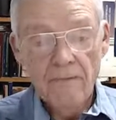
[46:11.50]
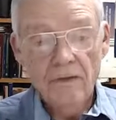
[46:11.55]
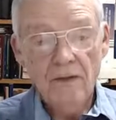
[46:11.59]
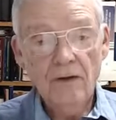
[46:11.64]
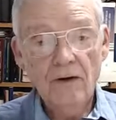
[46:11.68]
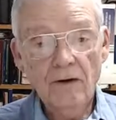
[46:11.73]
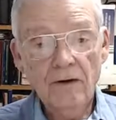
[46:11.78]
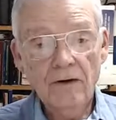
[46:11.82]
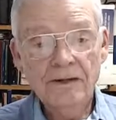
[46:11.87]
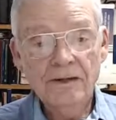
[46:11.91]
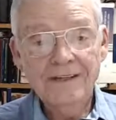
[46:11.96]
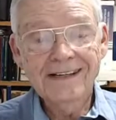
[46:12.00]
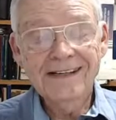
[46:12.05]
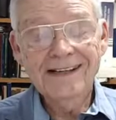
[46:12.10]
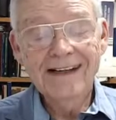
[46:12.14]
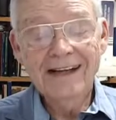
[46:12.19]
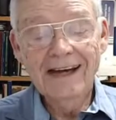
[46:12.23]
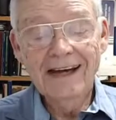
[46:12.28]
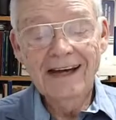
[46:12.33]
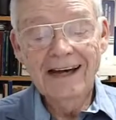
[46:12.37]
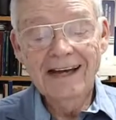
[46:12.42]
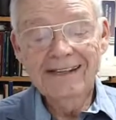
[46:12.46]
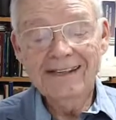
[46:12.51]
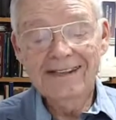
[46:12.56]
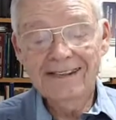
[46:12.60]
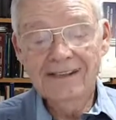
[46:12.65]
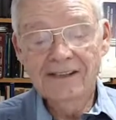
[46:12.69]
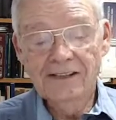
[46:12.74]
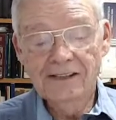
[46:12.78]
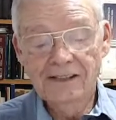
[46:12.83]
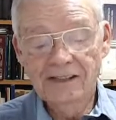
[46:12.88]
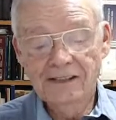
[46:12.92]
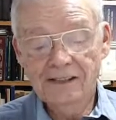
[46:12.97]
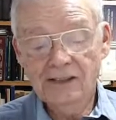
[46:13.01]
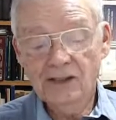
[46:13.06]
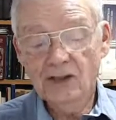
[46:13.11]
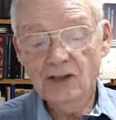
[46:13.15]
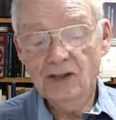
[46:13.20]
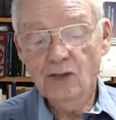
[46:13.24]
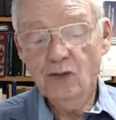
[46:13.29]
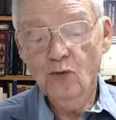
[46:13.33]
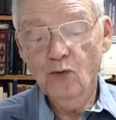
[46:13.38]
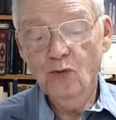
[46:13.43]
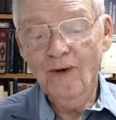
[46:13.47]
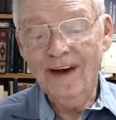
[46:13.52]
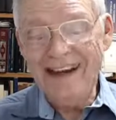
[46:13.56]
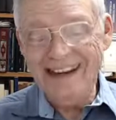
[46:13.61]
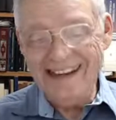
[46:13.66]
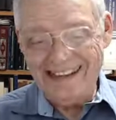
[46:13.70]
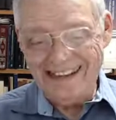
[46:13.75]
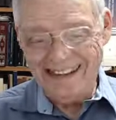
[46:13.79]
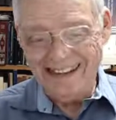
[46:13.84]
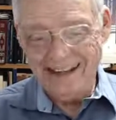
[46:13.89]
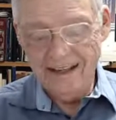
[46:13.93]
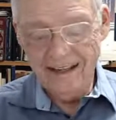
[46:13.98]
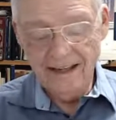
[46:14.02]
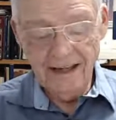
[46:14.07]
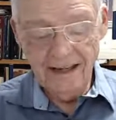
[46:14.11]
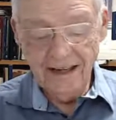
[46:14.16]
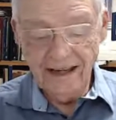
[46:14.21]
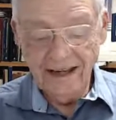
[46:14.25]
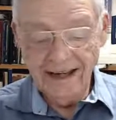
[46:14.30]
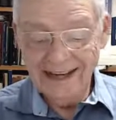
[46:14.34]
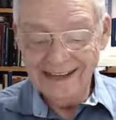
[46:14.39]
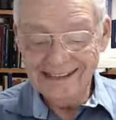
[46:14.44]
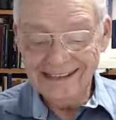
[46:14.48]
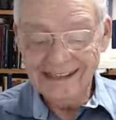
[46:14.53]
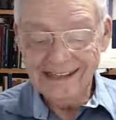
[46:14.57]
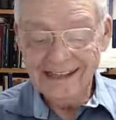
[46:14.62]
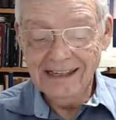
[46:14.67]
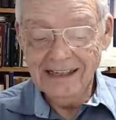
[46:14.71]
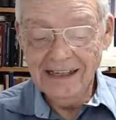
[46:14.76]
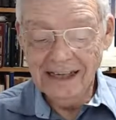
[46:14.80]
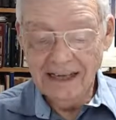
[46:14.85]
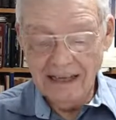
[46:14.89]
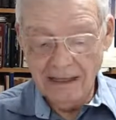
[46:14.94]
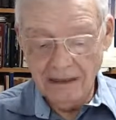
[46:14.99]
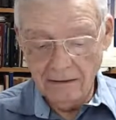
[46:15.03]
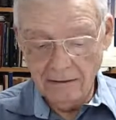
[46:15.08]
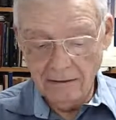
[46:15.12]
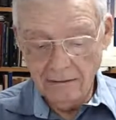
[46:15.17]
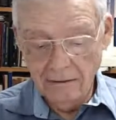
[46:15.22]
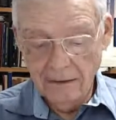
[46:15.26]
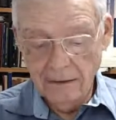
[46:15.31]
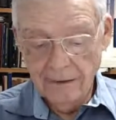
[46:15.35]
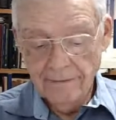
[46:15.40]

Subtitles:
Notice that they asked Jesus when. They didn't ask how.